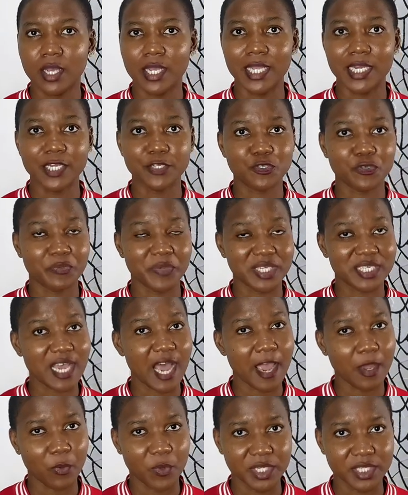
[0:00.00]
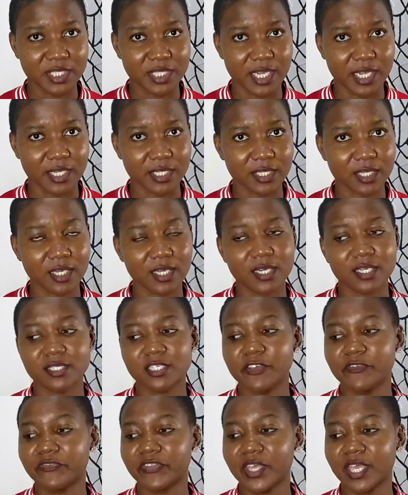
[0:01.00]
a little bit high-waisted
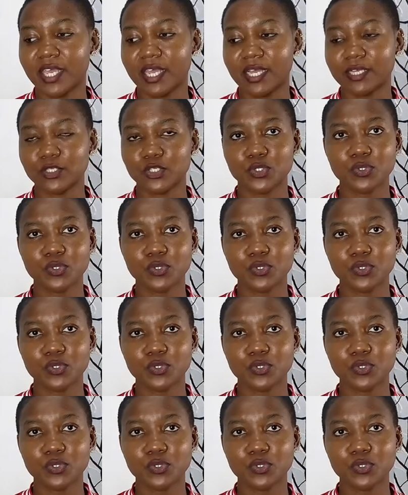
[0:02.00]
because if they are